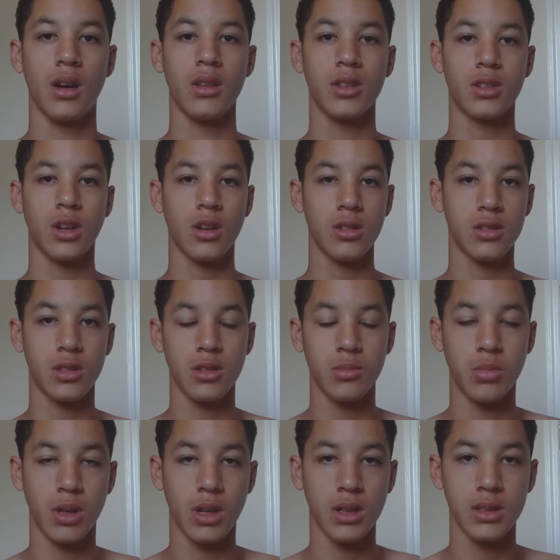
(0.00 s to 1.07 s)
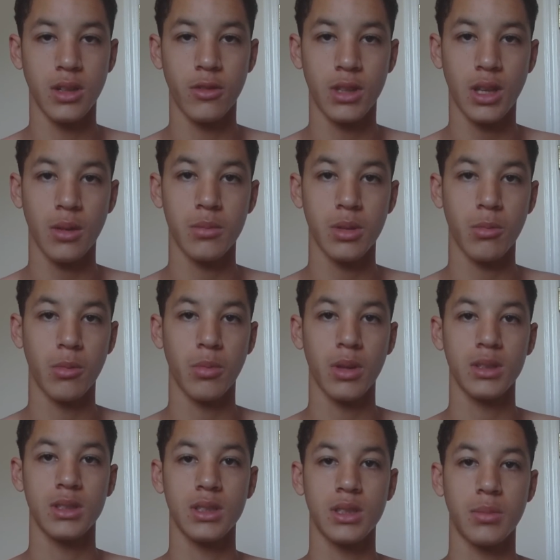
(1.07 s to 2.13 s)
This card is good because every time someone
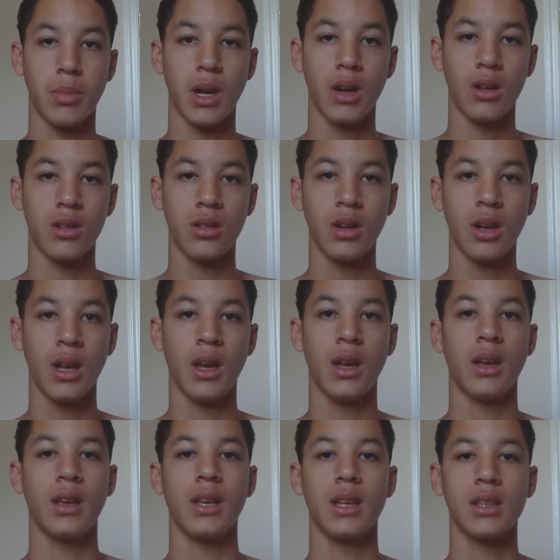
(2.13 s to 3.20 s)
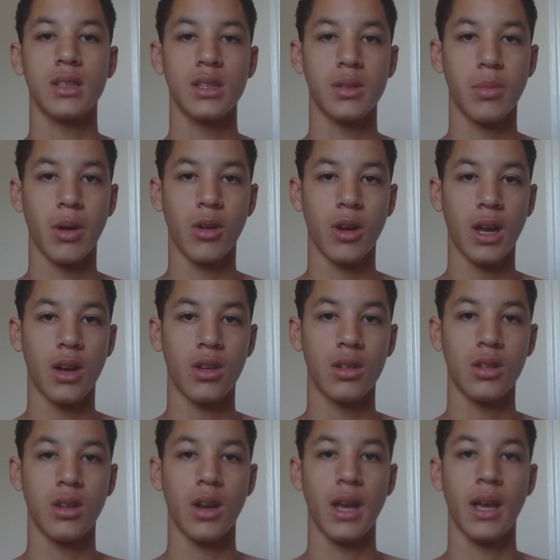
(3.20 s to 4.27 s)
puts a spell, he gets a spell
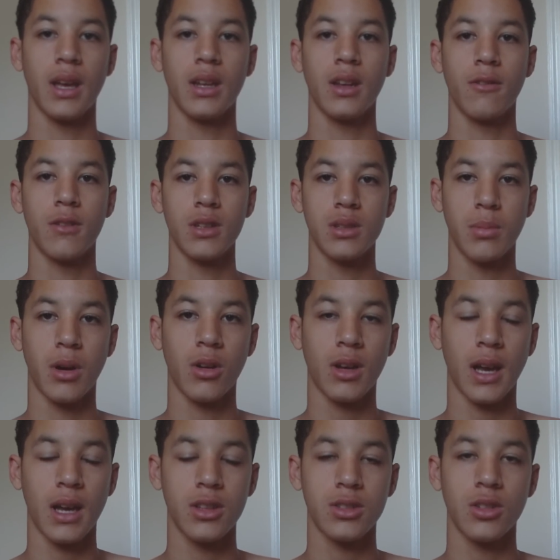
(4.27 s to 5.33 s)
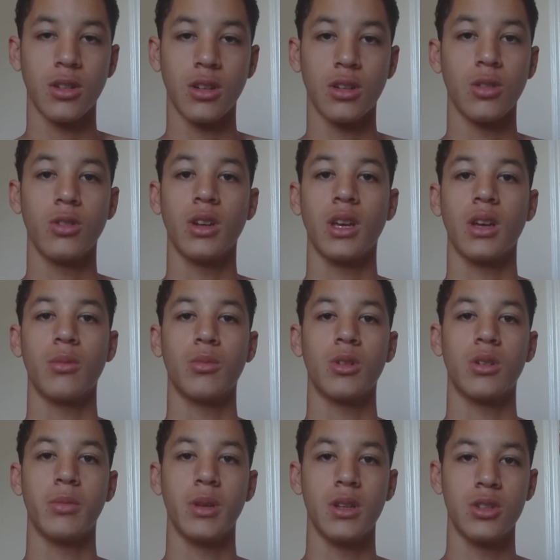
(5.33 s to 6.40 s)
counter, and if a spellcaster, including him, were
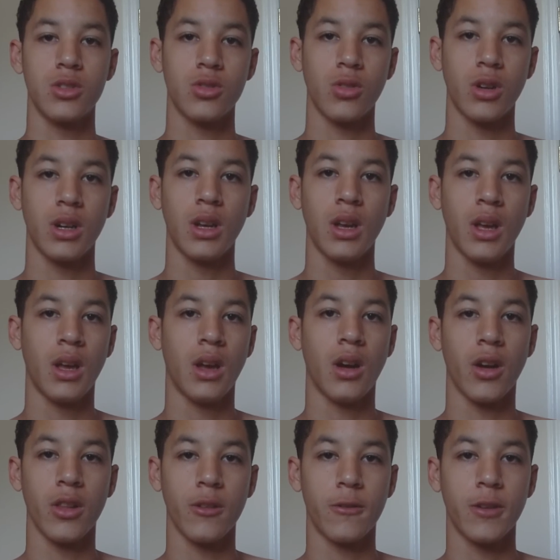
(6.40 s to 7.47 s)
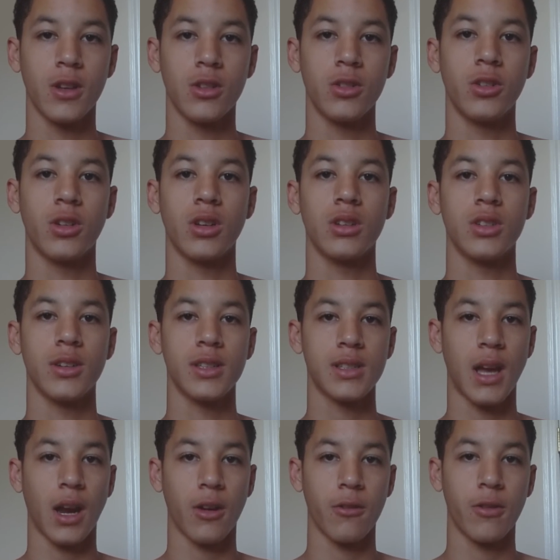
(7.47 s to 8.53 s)
to be destroyed on the field, you can just
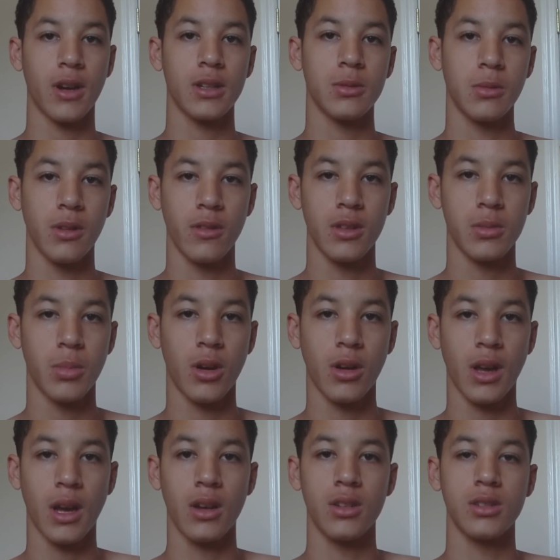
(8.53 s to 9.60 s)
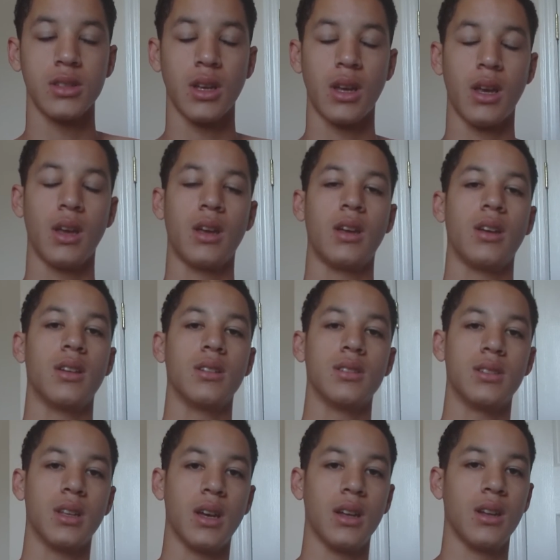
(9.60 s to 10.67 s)
sacrifice one of the spell counters
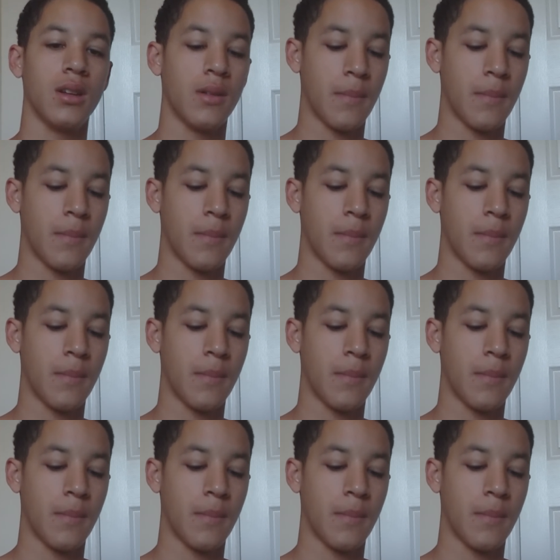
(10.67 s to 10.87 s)
instead.